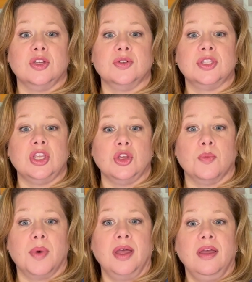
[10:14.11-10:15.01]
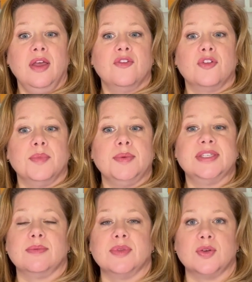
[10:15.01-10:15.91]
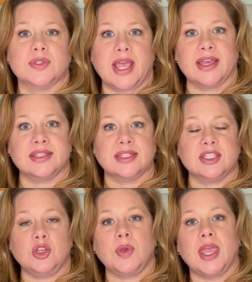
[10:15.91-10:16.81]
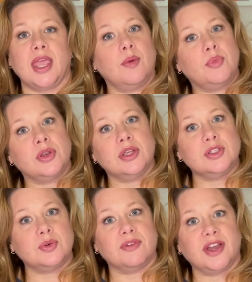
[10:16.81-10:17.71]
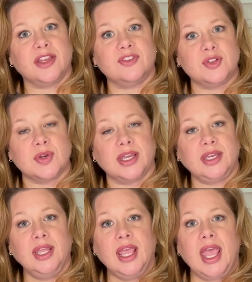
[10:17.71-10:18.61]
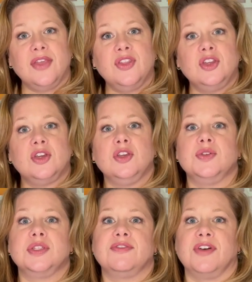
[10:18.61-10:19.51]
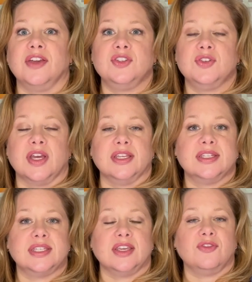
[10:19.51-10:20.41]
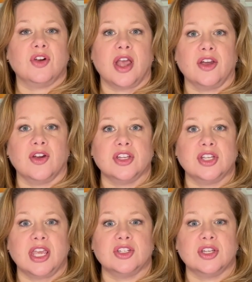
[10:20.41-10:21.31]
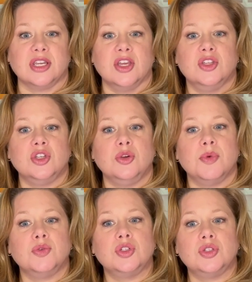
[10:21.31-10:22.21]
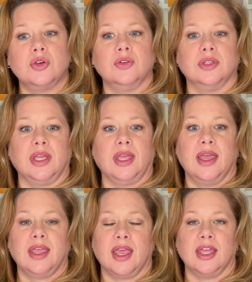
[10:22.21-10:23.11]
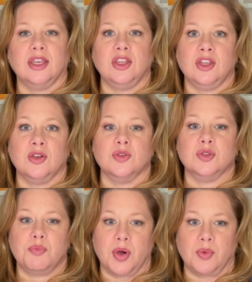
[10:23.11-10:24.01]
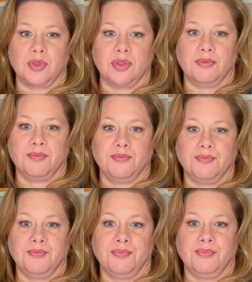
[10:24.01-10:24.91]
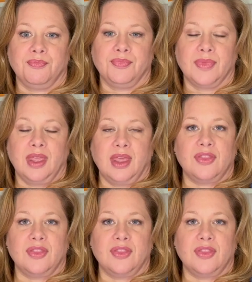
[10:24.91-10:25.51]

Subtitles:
the UTMA for maybe some of those assets that you can't put into a 529, and then you can use the 529 to save for higher education. So you most certainly can use both. They're